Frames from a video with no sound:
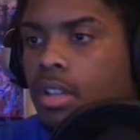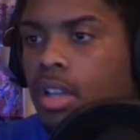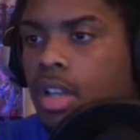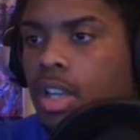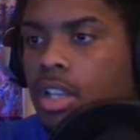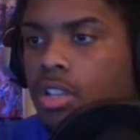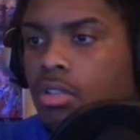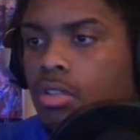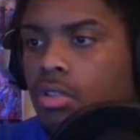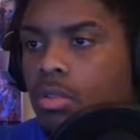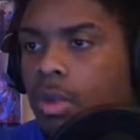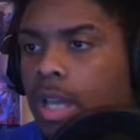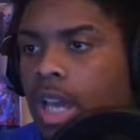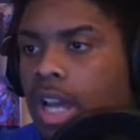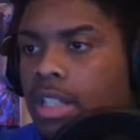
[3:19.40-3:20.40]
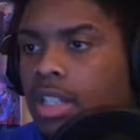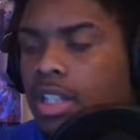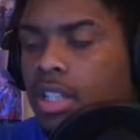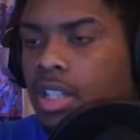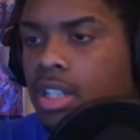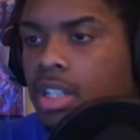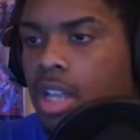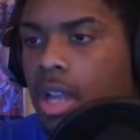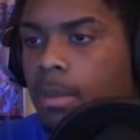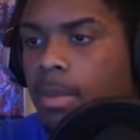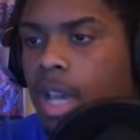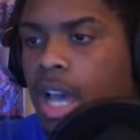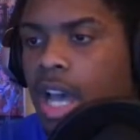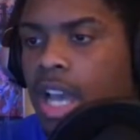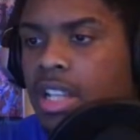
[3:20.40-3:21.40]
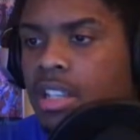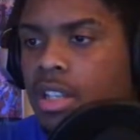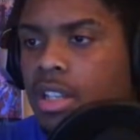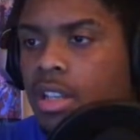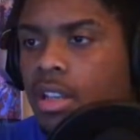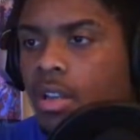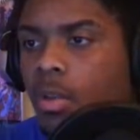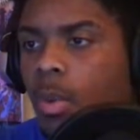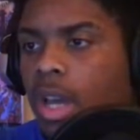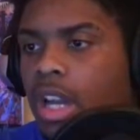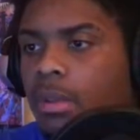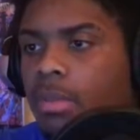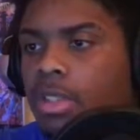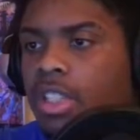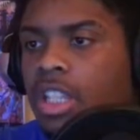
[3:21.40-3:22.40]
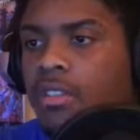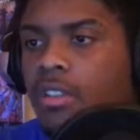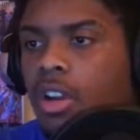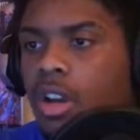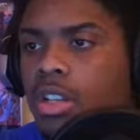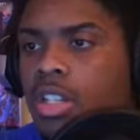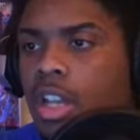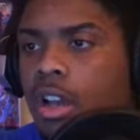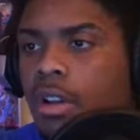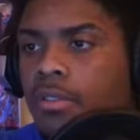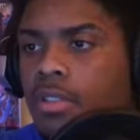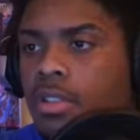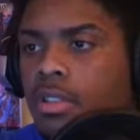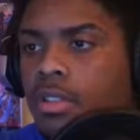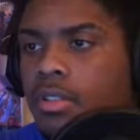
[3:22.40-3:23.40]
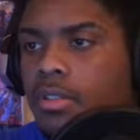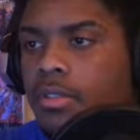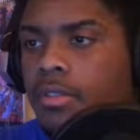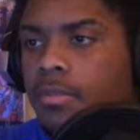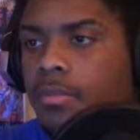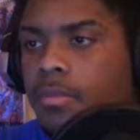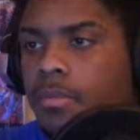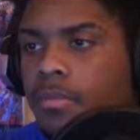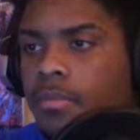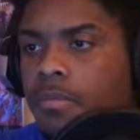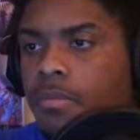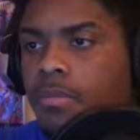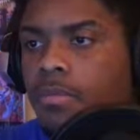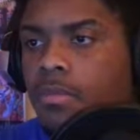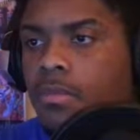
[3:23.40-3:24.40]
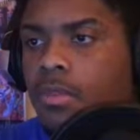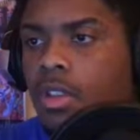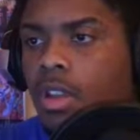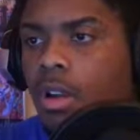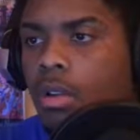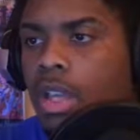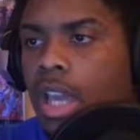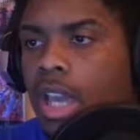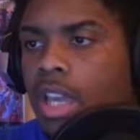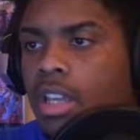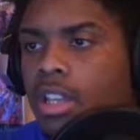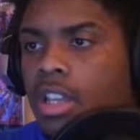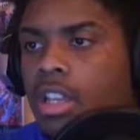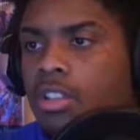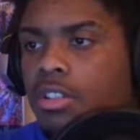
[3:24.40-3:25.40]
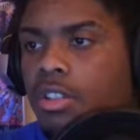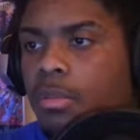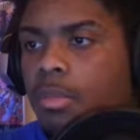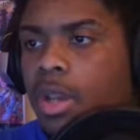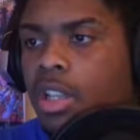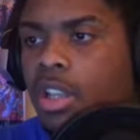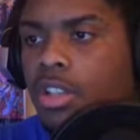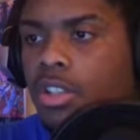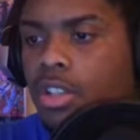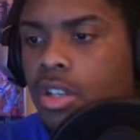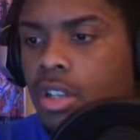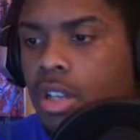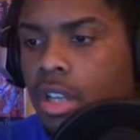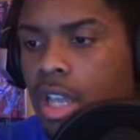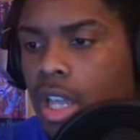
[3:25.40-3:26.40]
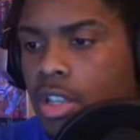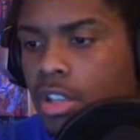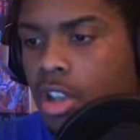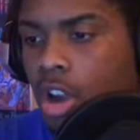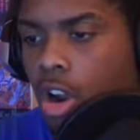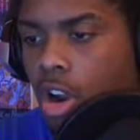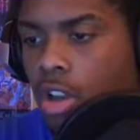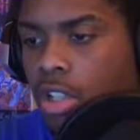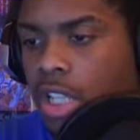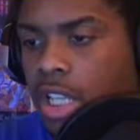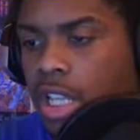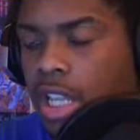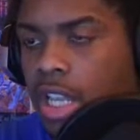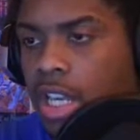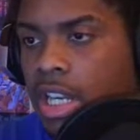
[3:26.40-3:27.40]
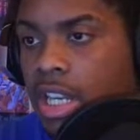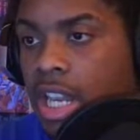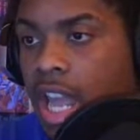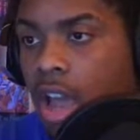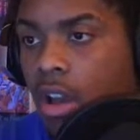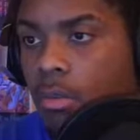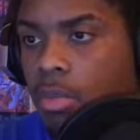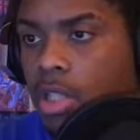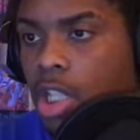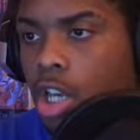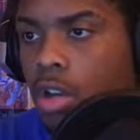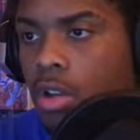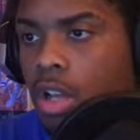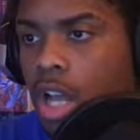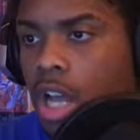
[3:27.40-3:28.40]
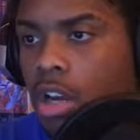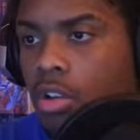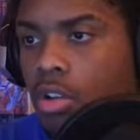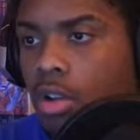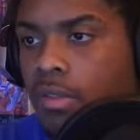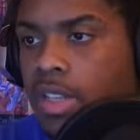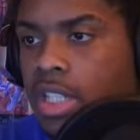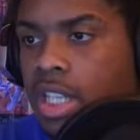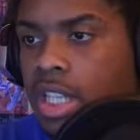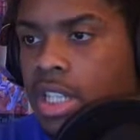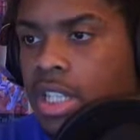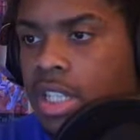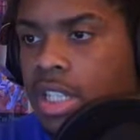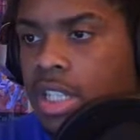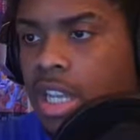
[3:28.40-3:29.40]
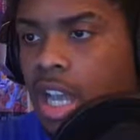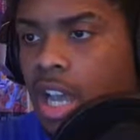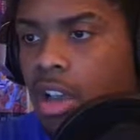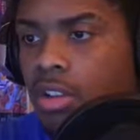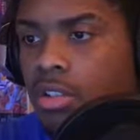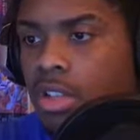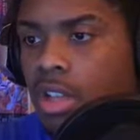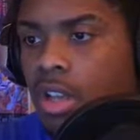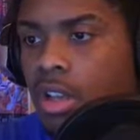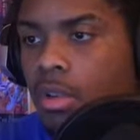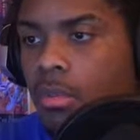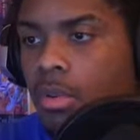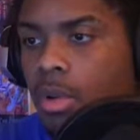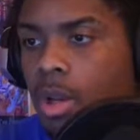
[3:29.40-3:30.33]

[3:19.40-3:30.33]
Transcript: It's cool. We got this this time. Guys, we got to believe in ourselves. Okay. So the pillager is currently down below. I don't know if he's inside his house. But what I